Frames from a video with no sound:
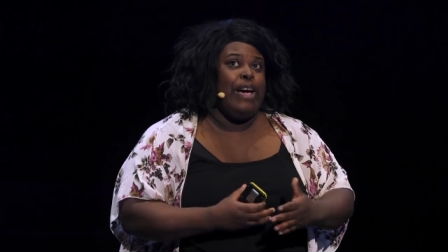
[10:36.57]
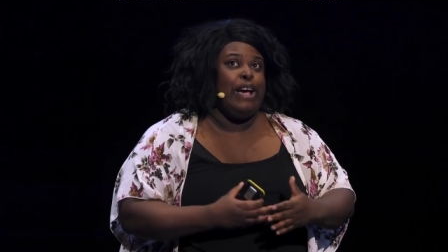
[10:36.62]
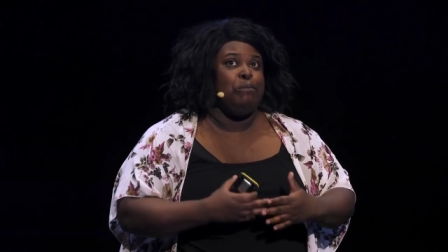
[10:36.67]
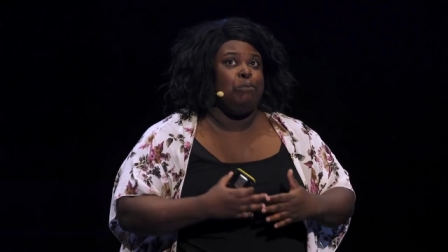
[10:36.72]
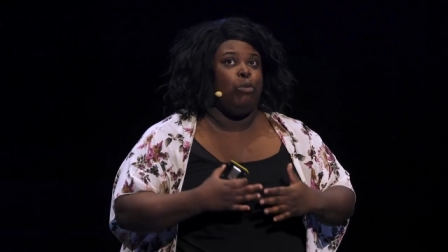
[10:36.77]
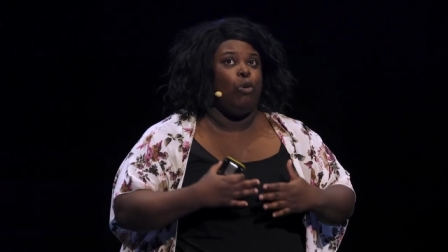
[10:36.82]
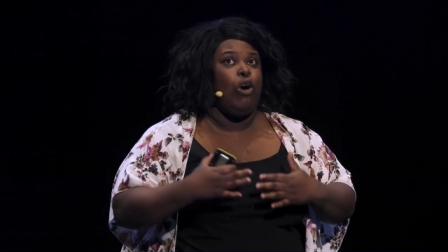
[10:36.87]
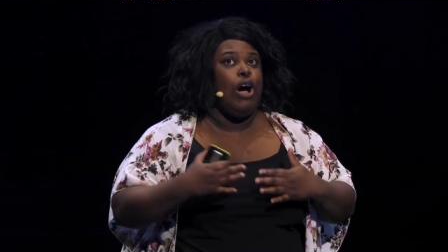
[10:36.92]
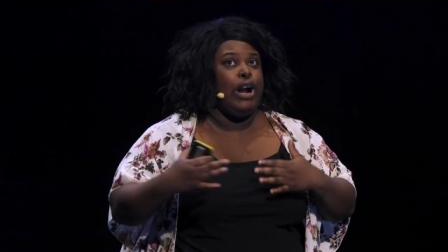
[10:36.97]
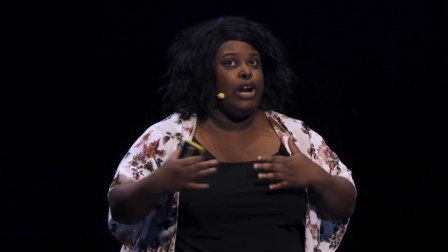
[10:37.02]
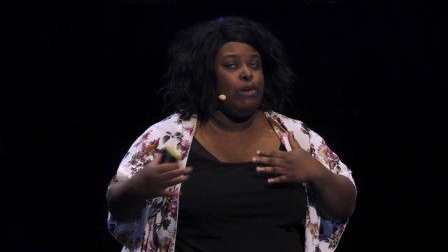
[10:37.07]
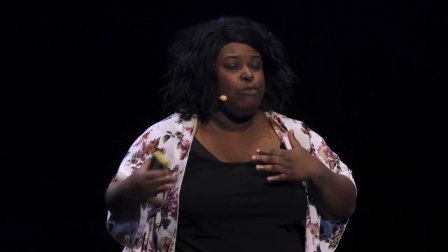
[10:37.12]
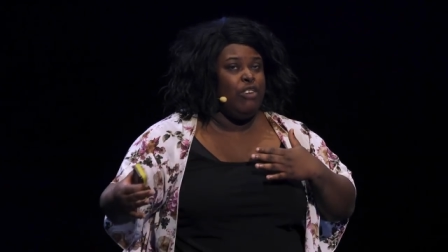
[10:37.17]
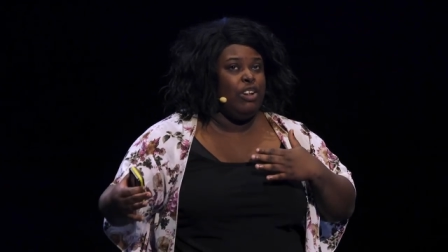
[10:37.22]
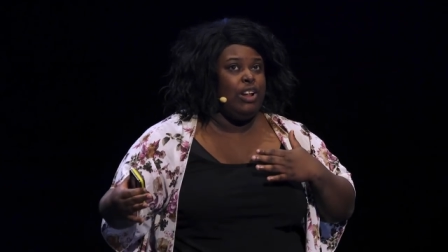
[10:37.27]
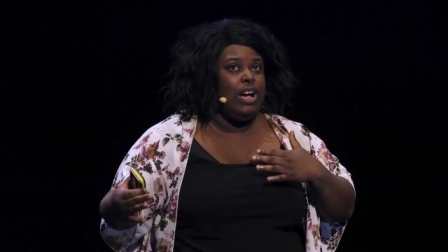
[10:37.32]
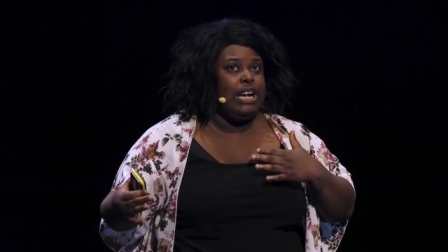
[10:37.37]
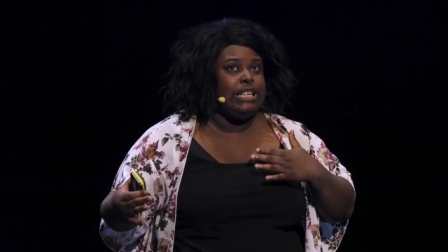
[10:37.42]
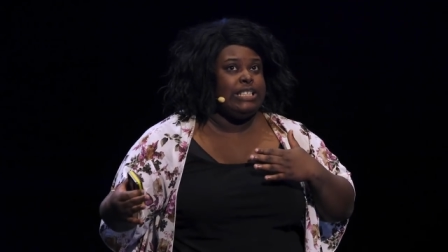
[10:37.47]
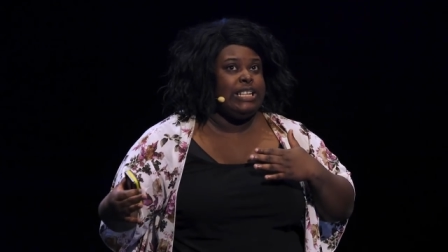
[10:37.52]
at product
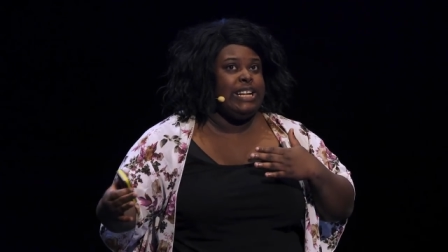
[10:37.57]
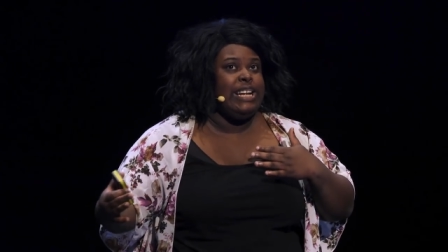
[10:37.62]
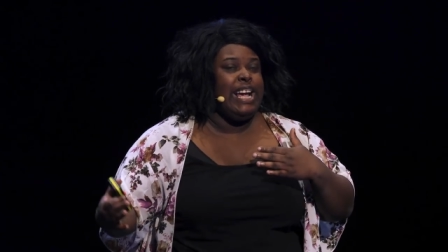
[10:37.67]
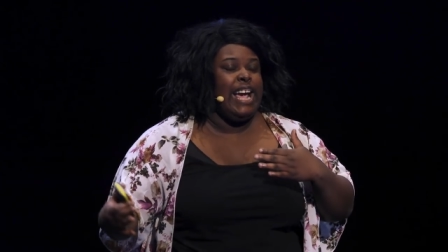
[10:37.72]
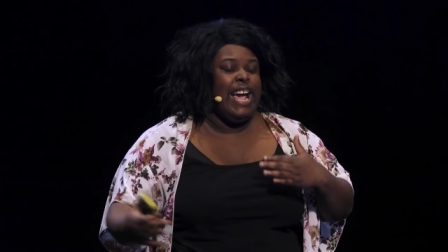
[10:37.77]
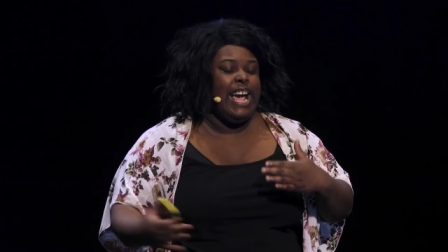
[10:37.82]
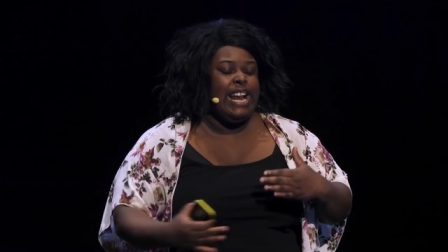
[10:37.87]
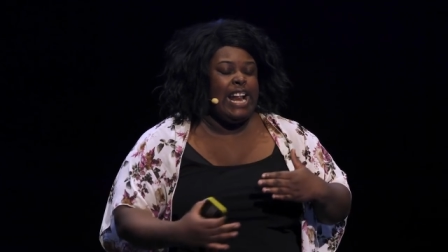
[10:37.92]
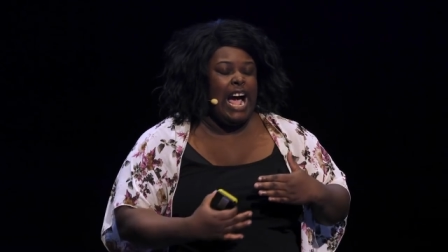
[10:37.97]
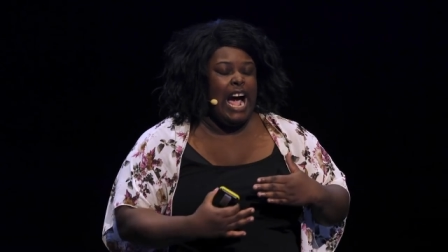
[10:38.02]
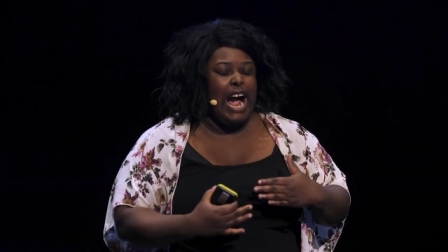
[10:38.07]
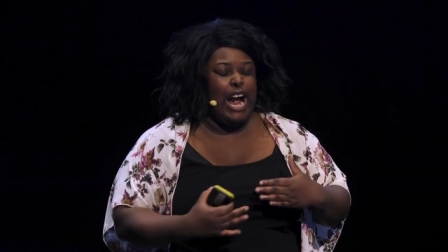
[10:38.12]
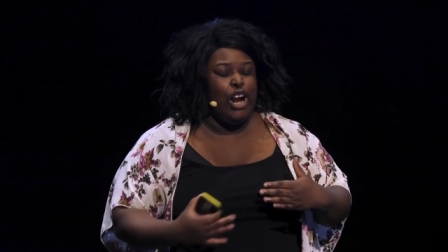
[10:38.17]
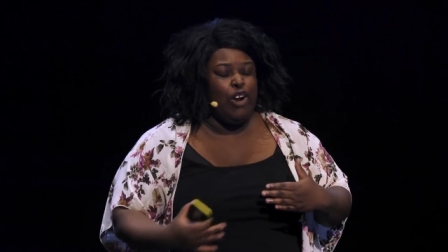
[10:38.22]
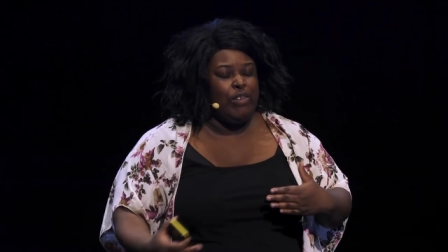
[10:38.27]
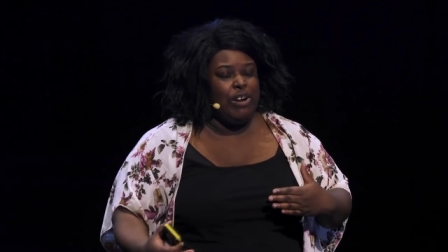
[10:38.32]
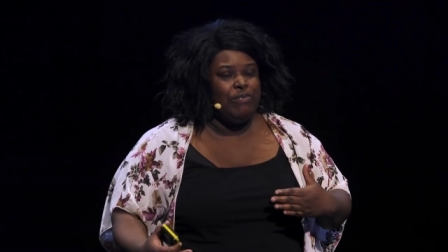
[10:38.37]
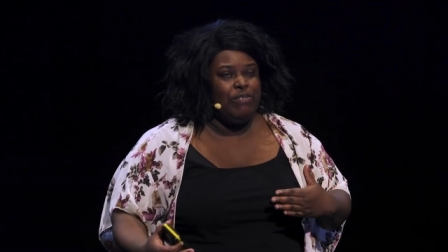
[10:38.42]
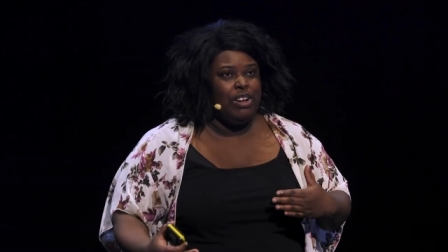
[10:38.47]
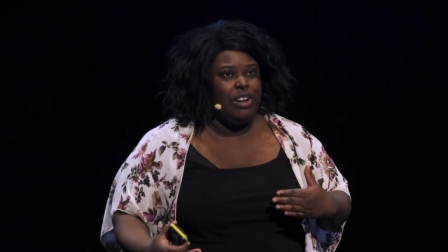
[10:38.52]
velocity and
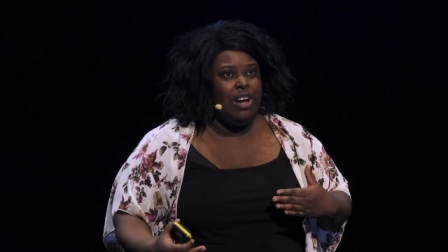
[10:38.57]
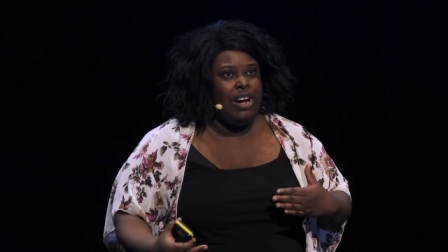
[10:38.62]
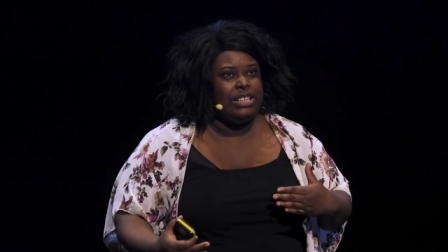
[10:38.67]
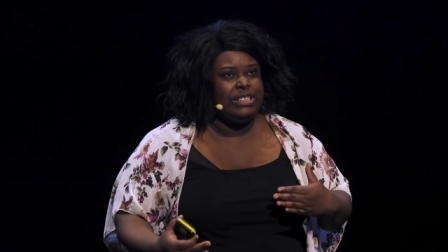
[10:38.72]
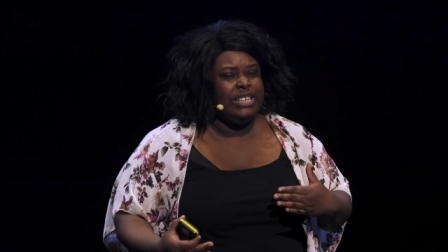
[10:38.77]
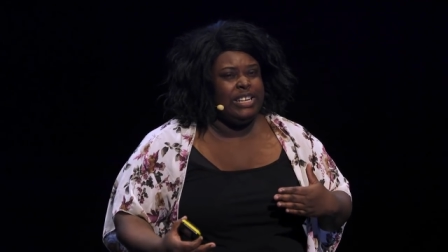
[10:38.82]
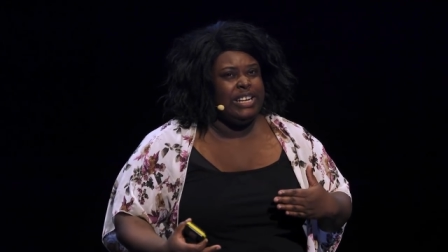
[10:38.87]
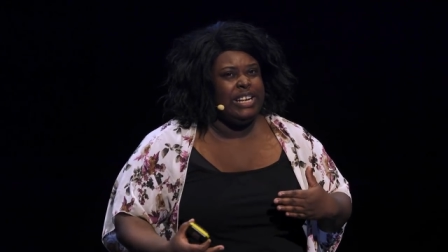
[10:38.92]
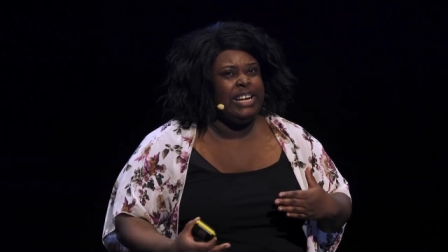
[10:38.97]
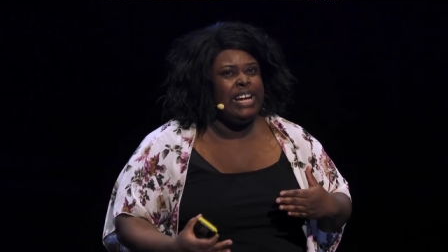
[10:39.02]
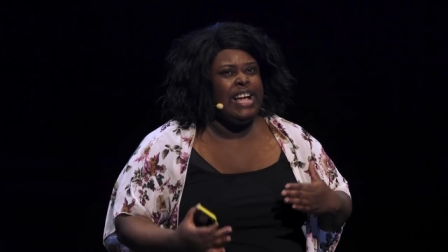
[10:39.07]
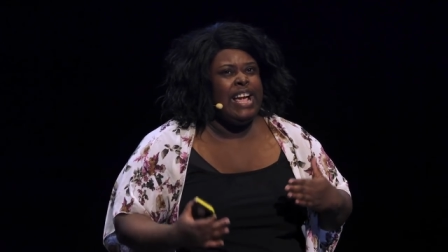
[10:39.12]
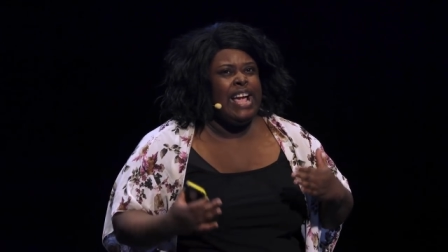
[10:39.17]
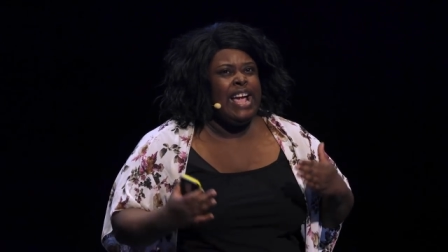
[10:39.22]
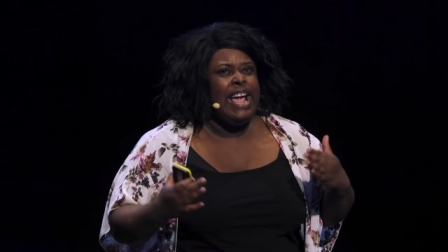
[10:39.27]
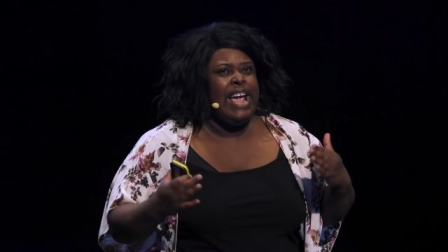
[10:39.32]
hiring velocity,